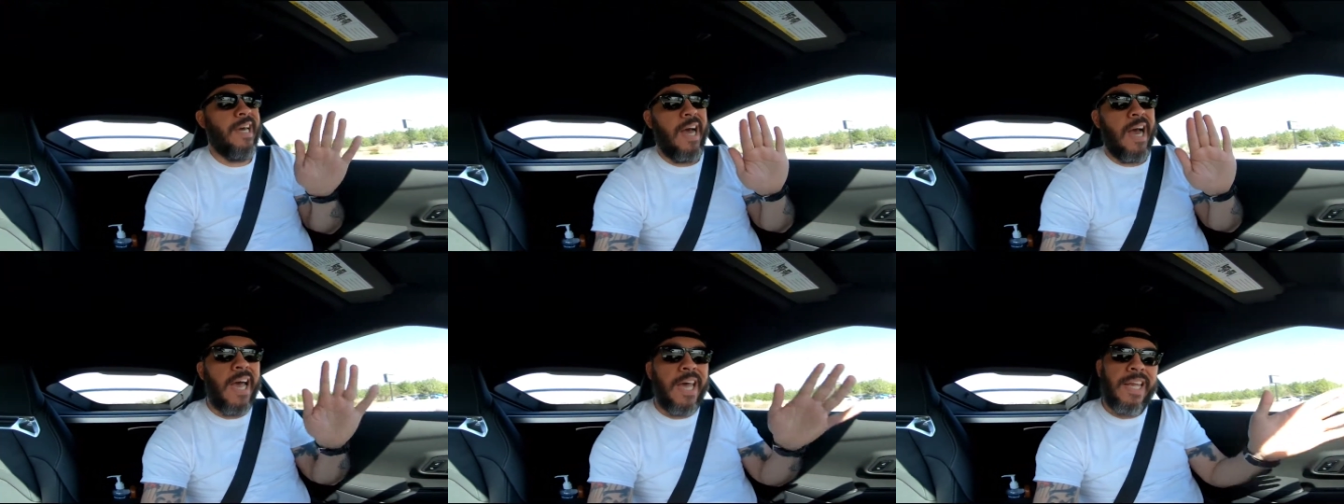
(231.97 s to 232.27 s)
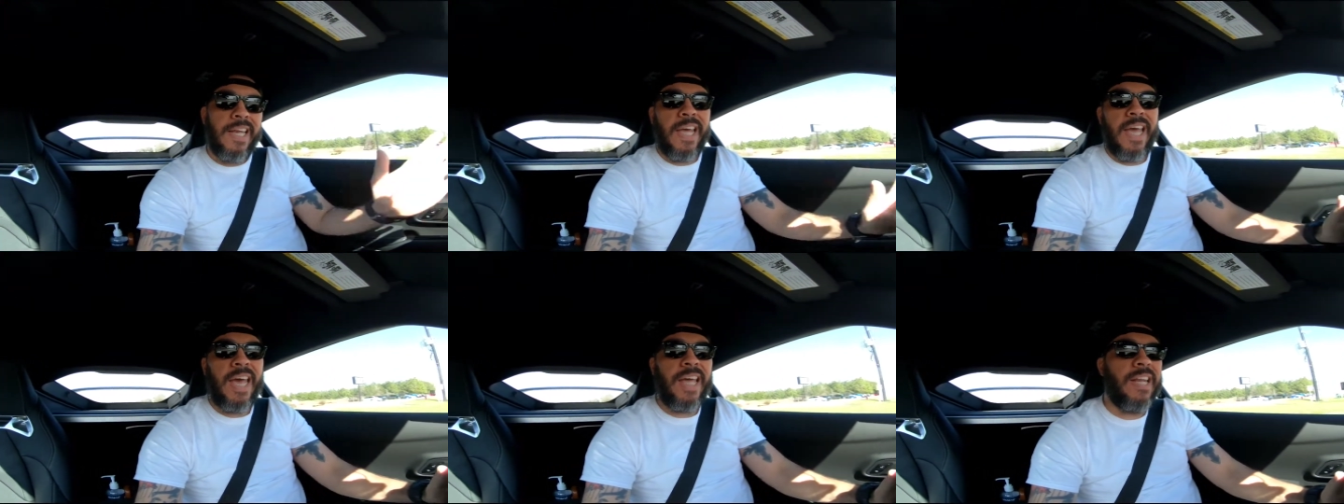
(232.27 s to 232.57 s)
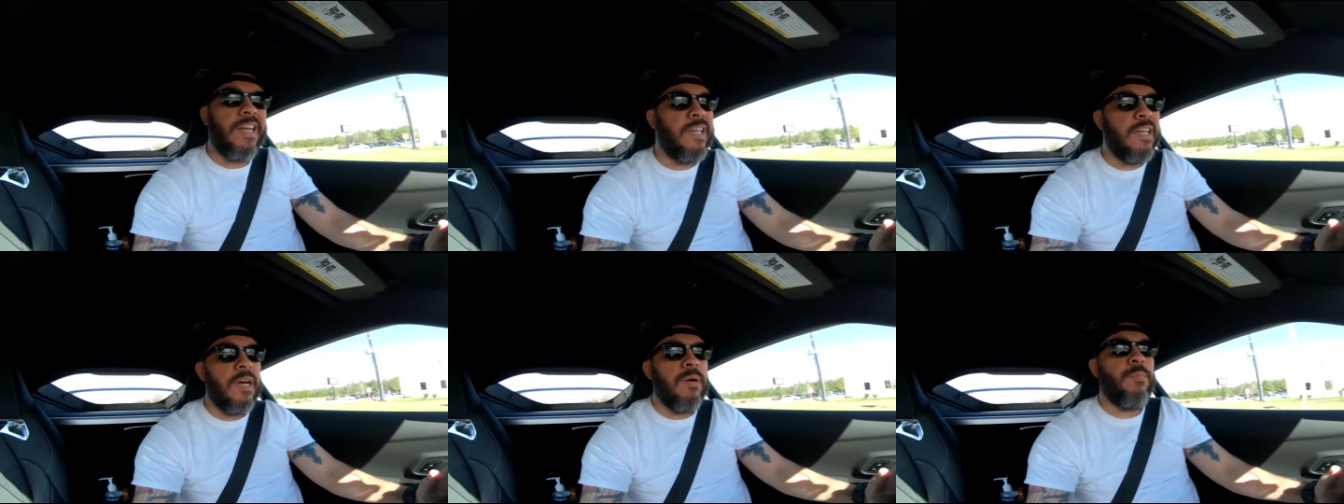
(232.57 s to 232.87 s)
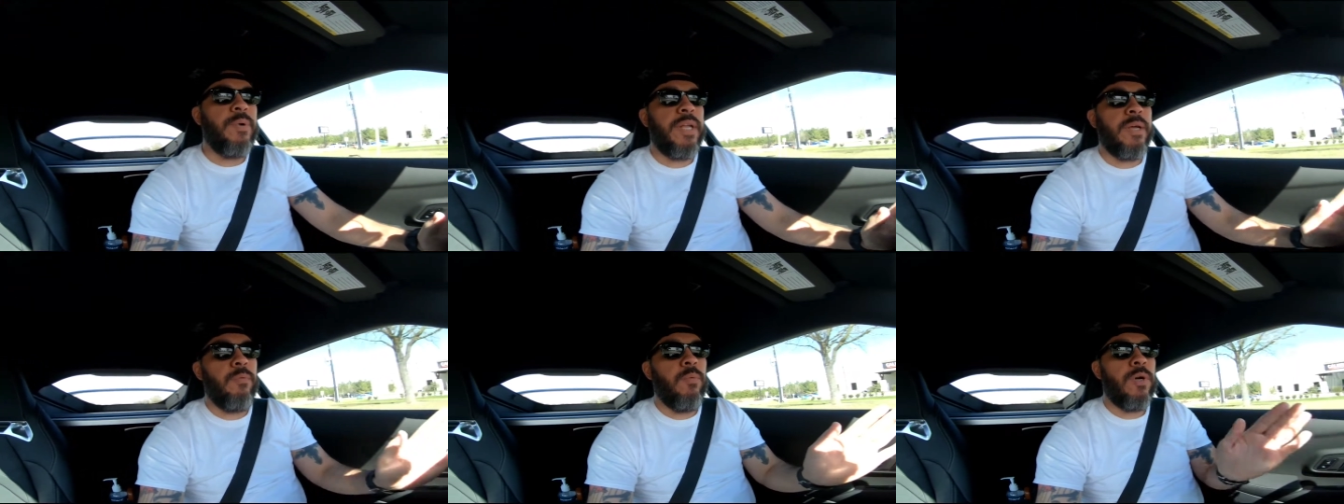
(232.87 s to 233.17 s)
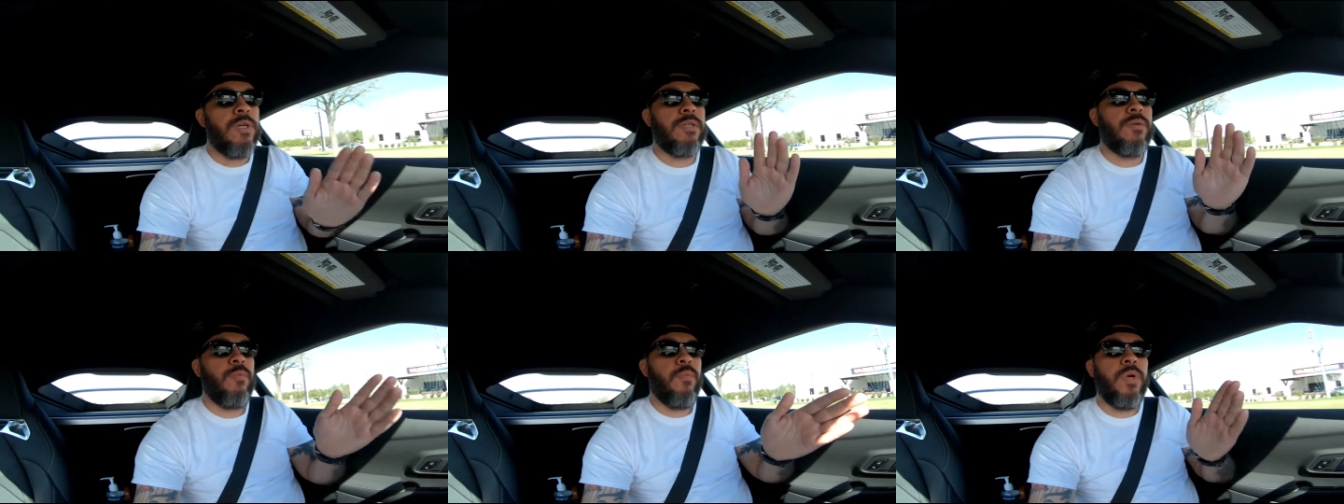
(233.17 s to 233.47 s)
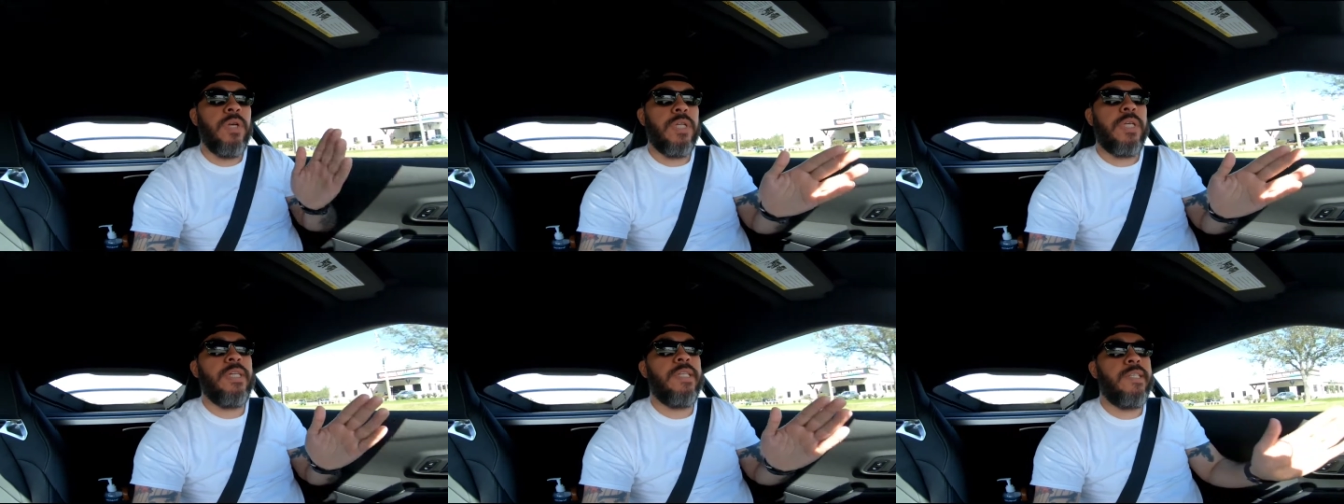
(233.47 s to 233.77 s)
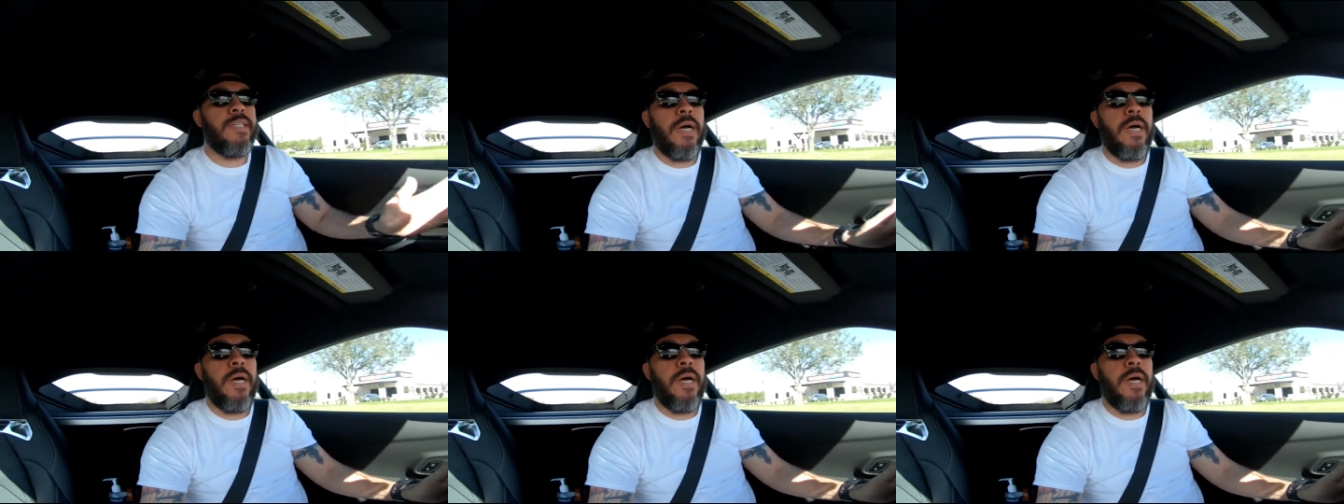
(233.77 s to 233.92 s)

kind of had it done, but it wasn't really